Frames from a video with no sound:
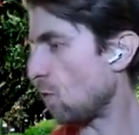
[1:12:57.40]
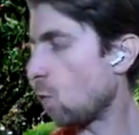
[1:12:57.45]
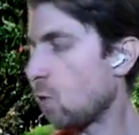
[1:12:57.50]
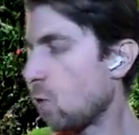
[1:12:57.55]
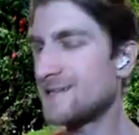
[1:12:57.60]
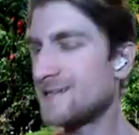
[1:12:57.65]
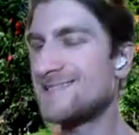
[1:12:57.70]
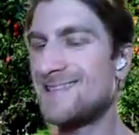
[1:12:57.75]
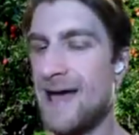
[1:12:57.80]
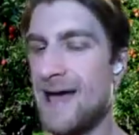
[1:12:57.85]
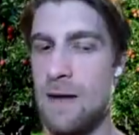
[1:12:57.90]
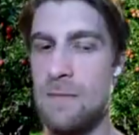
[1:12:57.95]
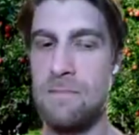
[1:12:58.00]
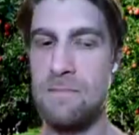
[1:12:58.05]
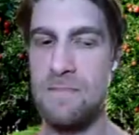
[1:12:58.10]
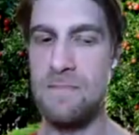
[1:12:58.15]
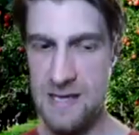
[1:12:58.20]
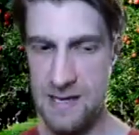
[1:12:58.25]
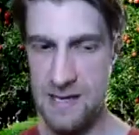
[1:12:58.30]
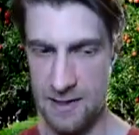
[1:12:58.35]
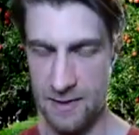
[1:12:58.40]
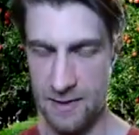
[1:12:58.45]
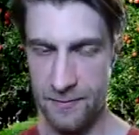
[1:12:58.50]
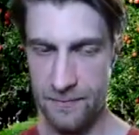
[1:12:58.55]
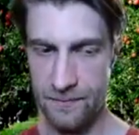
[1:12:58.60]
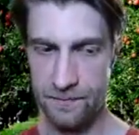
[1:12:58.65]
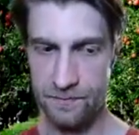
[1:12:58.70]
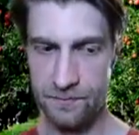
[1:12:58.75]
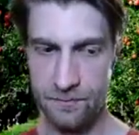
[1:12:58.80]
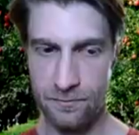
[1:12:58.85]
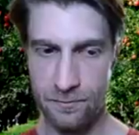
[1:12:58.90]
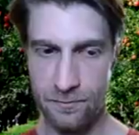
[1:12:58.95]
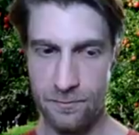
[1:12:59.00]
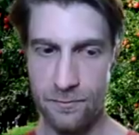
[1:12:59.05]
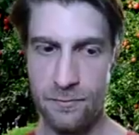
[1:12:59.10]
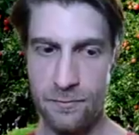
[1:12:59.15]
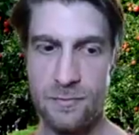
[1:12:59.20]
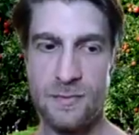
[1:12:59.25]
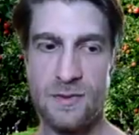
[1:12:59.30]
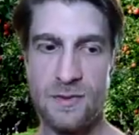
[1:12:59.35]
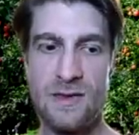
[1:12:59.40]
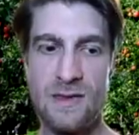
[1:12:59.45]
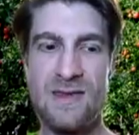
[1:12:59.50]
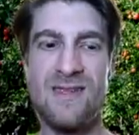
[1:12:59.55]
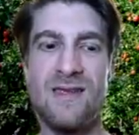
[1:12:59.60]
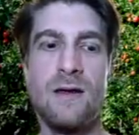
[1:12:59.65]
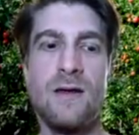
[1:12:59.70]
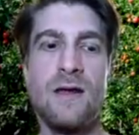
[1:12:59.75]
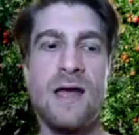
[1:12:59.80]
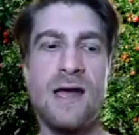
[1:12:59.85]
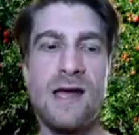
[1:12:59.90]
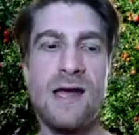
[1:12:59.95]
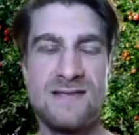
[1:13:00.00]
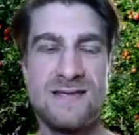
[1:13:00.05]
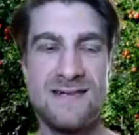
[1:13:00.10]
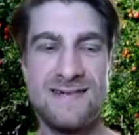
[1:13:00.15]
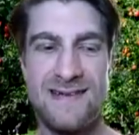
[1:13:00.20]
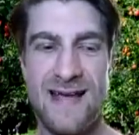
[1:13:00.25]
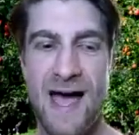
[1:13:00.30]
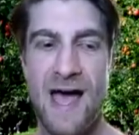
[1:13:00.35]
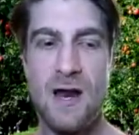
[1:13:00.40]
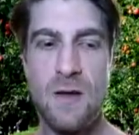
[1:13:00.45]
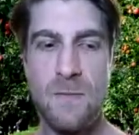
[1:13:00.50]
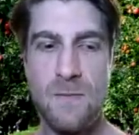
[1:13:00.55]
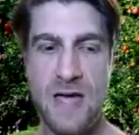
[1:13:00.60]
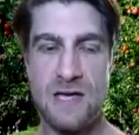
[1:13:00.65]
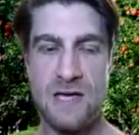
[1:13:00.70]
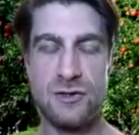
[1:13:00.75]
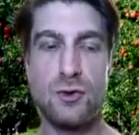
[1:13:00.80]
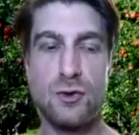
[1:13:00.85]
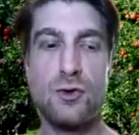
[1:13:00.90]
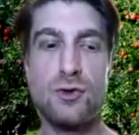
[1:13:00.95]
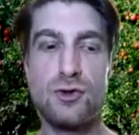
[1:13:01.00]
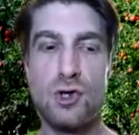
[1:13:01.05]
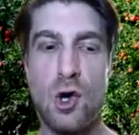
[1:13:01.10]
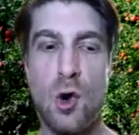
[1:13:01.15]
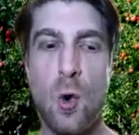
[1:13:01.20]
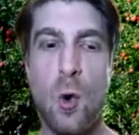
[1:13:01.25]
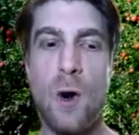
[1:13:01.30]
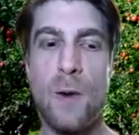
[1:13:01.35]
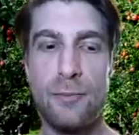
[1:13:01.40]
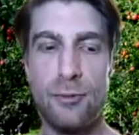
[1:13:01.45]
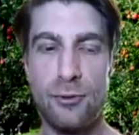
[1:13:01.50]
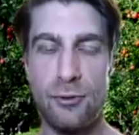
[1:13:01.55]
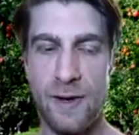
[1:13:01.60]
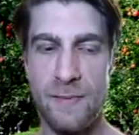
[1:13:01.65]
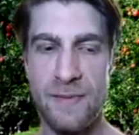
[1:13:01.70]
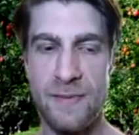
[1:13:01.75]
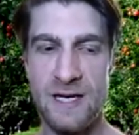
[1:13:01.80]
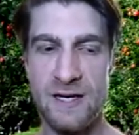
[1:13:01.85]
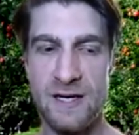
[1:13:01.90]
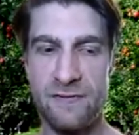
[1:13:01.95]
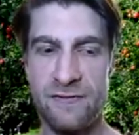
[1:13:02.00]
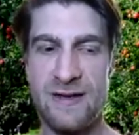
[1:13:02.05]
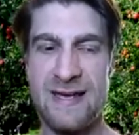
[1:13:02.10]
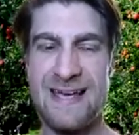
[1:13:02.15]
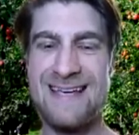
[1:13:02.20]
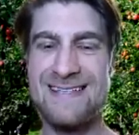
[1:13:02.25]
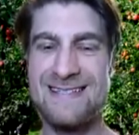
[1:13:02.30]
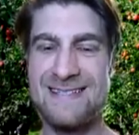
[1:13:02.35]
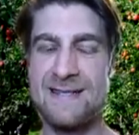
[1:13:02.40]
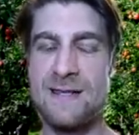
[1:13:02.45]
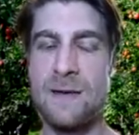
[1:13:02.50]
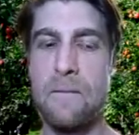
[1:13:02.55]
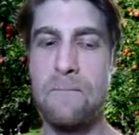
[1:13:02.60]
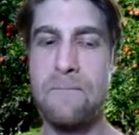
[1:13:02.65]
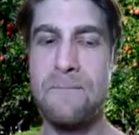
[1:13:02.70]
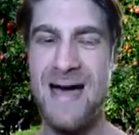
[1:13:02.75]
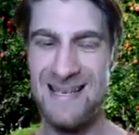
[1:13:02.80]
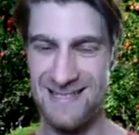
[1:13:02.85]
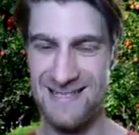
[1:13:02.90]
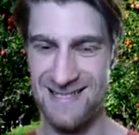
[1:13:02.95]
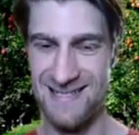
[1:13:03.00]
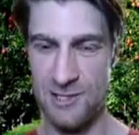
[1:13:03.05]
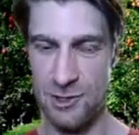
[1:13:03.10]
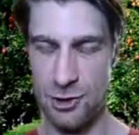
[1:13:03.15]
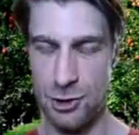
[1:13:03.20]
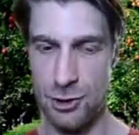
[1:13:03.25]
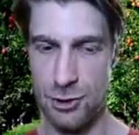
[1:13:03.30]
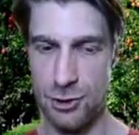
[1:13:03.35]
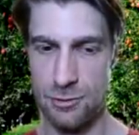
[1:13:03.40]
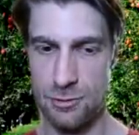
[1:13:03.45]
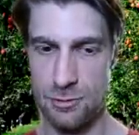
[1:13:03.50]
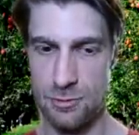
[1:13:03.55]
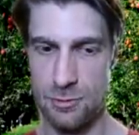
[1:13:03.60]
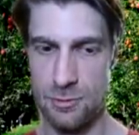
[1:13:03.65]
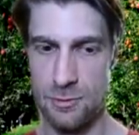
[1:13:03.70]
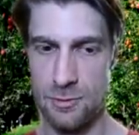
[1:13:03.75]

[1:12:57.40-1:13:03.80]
What does that mean? It's a database whose core primitive is the message.